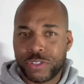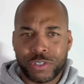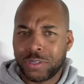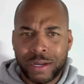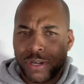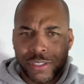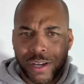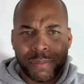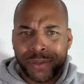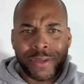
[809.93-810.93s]
So you're like, what are you
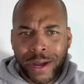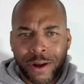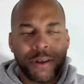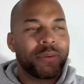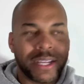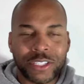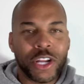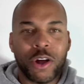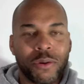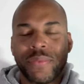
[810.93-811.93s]
talking about? The air? Like,
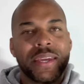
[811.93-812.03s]
no.